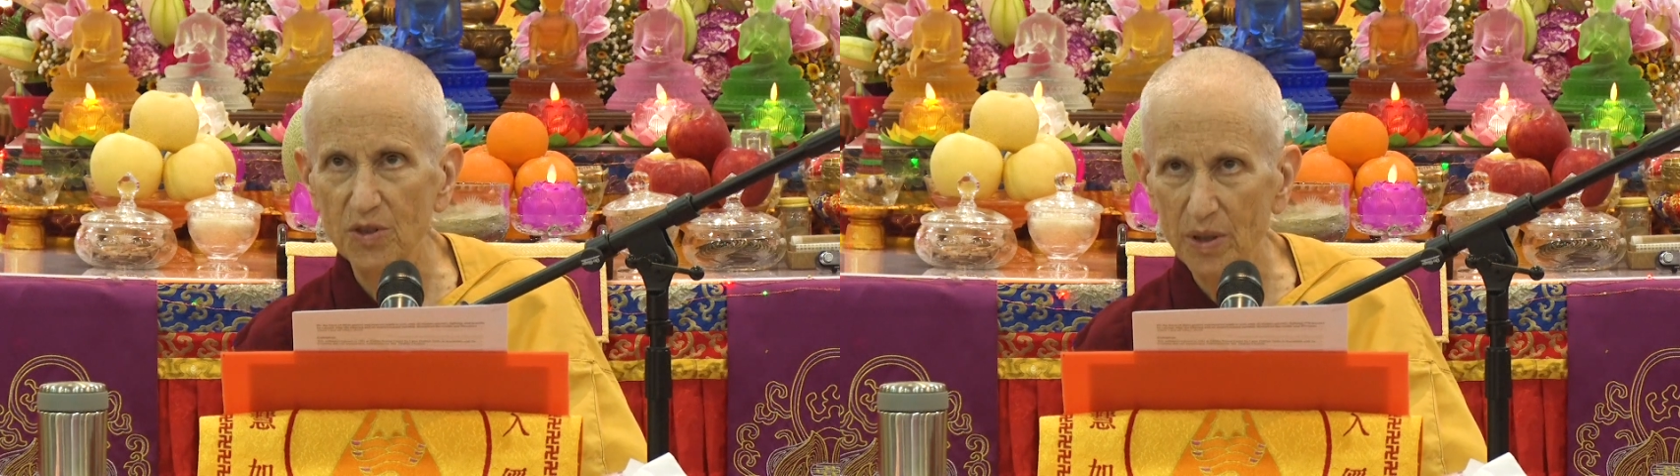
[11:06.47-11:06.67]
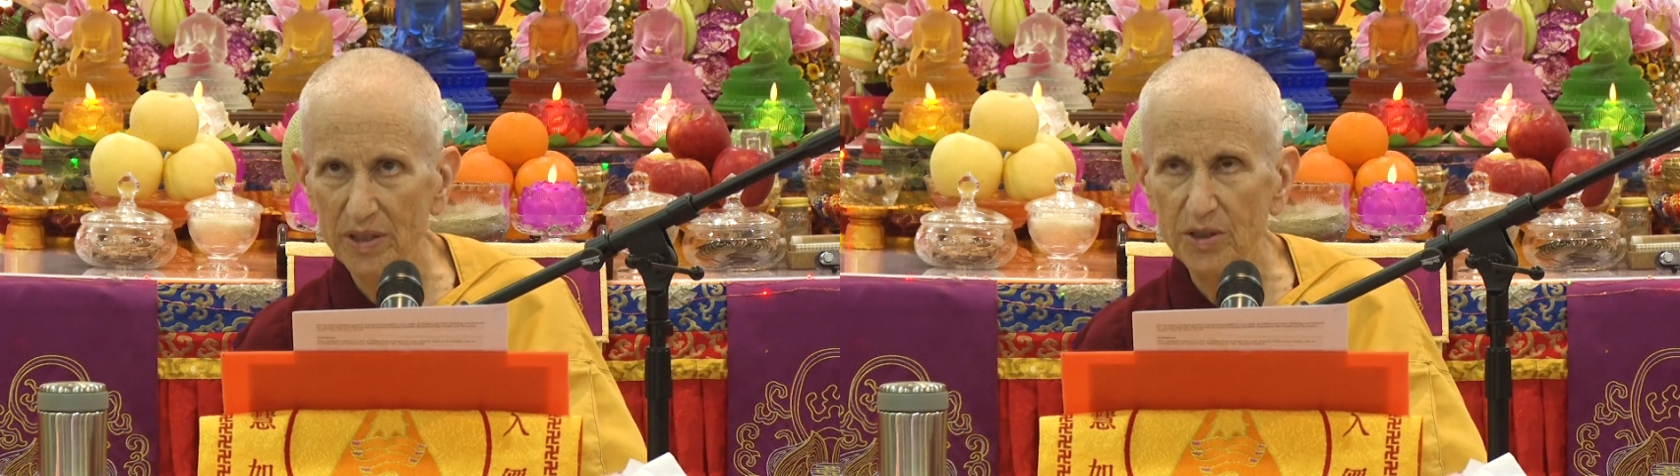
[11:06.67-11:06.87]

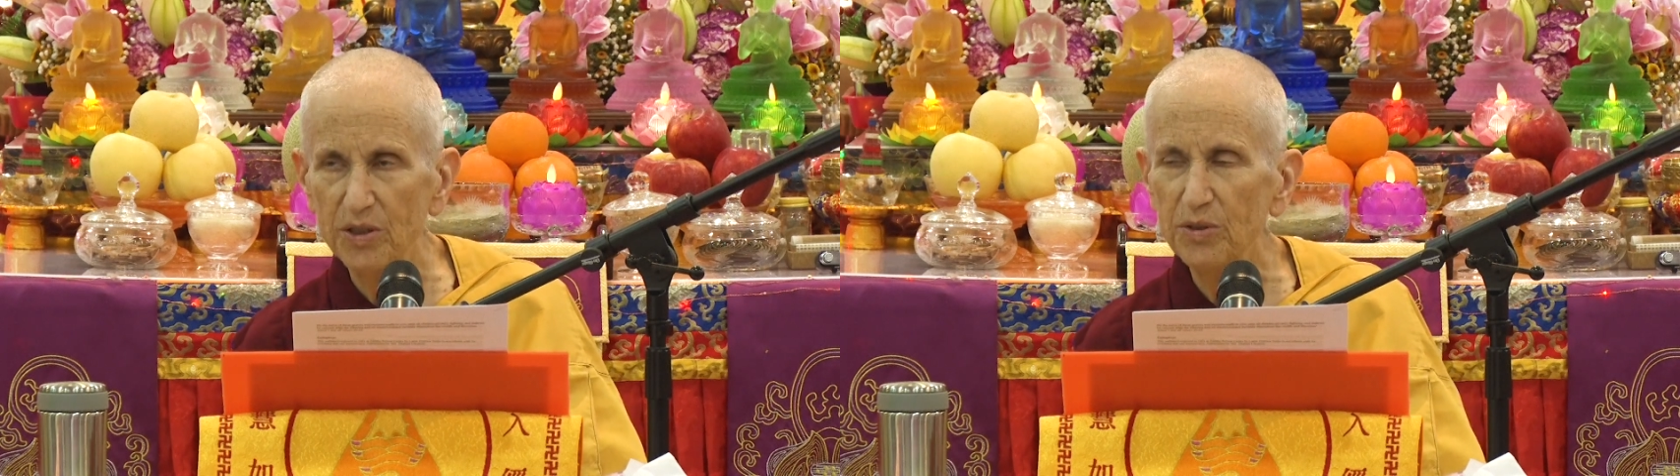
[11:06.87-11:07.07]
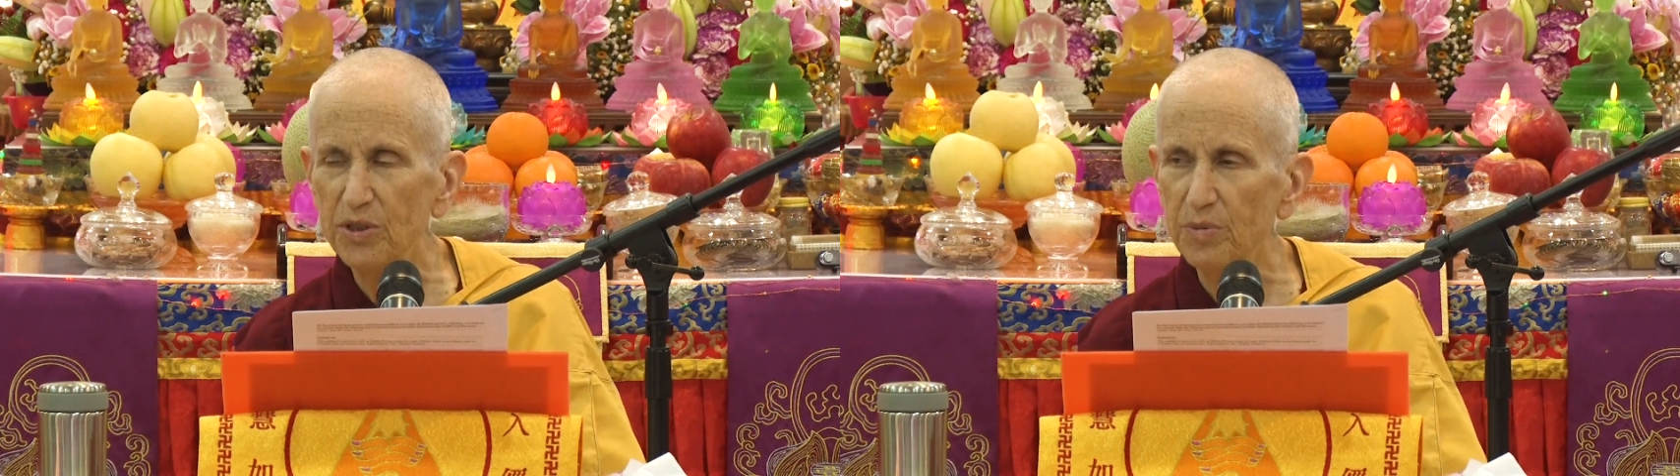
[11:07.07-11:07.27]
quite
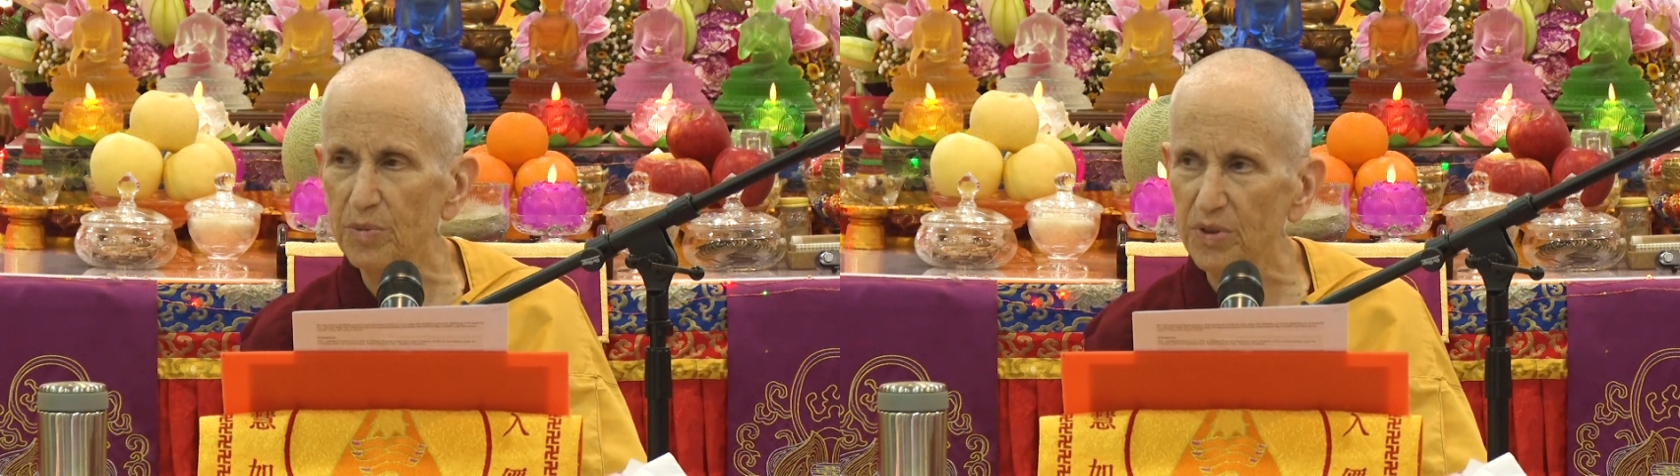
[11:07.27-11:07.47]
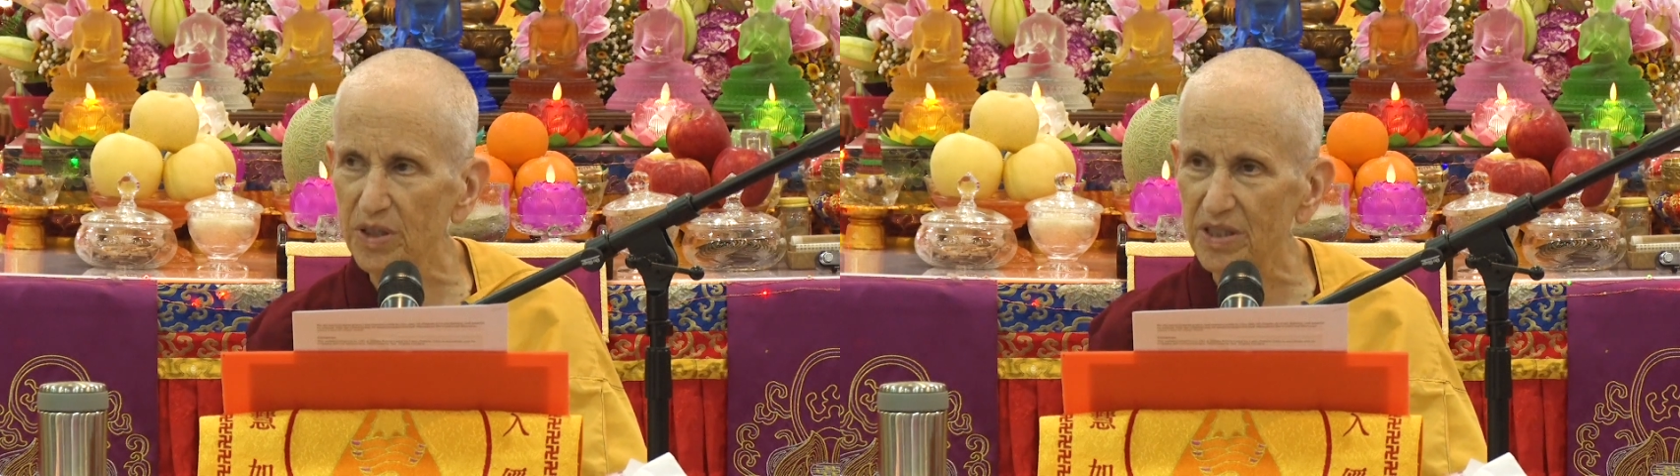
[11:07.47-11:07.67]
new to
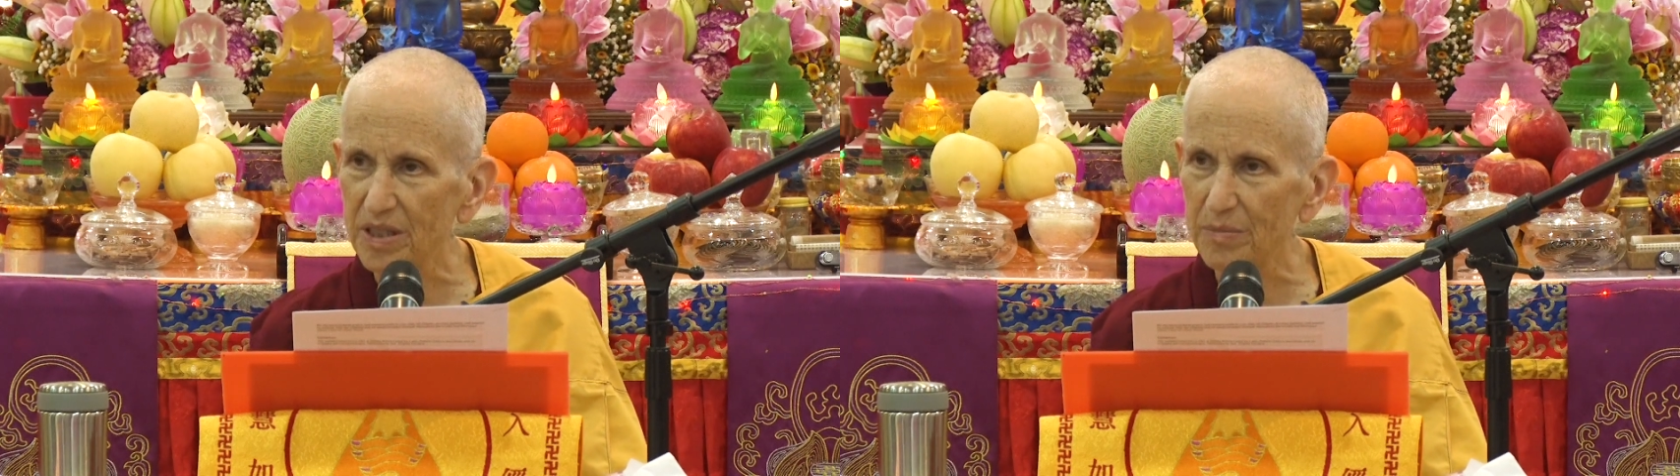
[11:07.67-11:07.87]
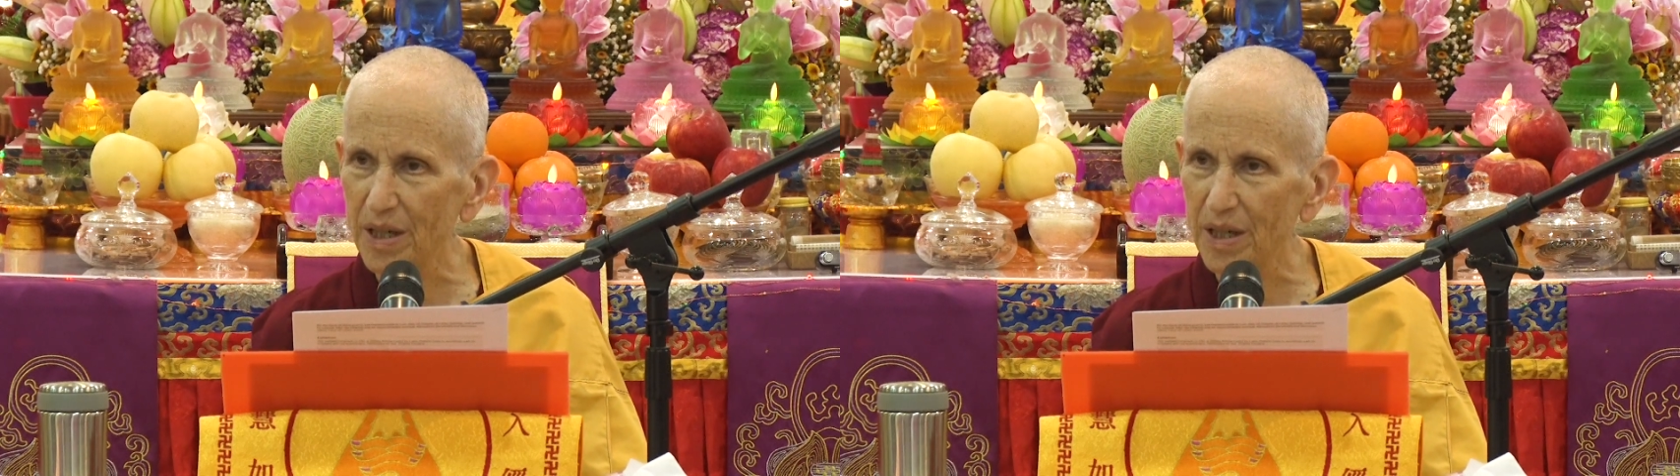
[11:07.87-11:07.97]
Buddhism,